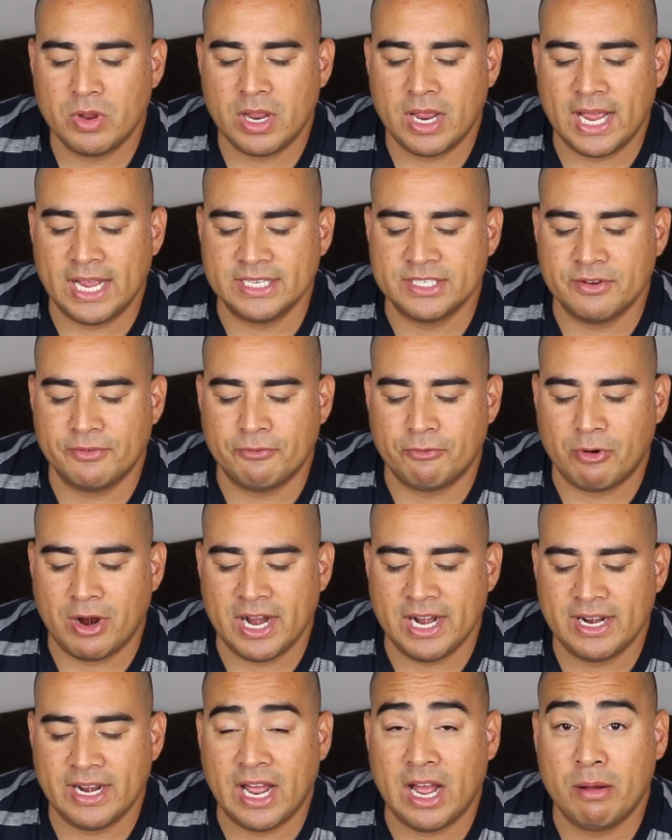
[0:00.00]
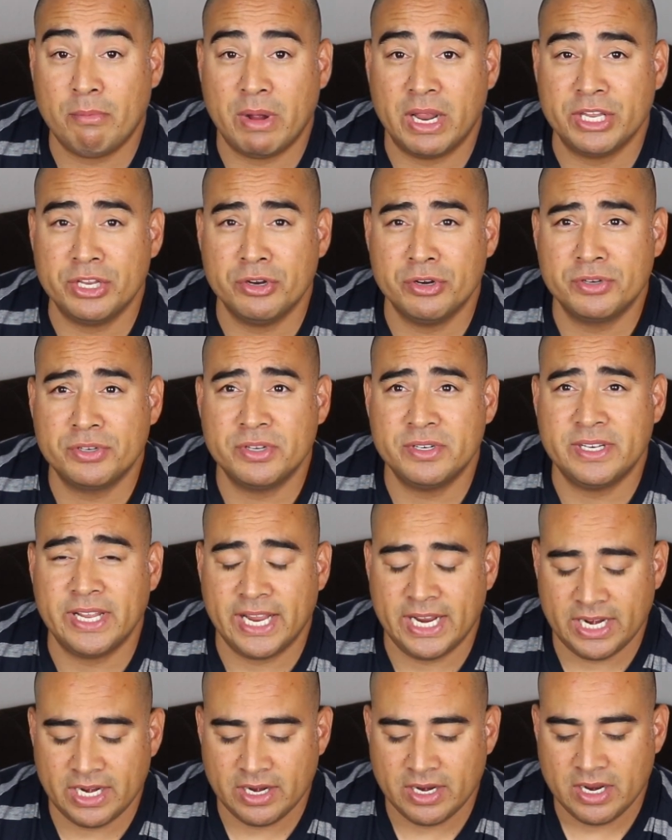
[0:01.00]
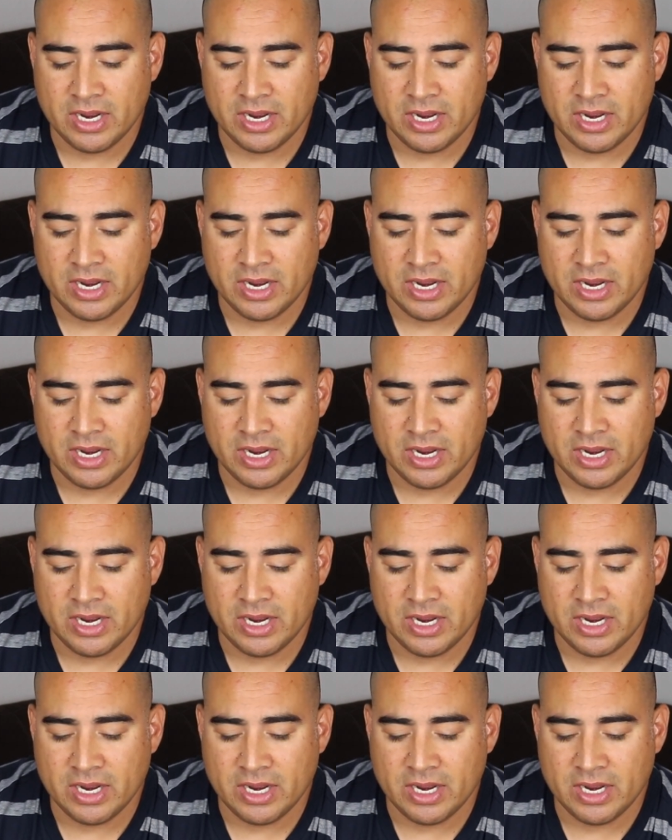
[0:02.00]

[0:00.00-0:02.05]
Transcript: as of right now, my year to date,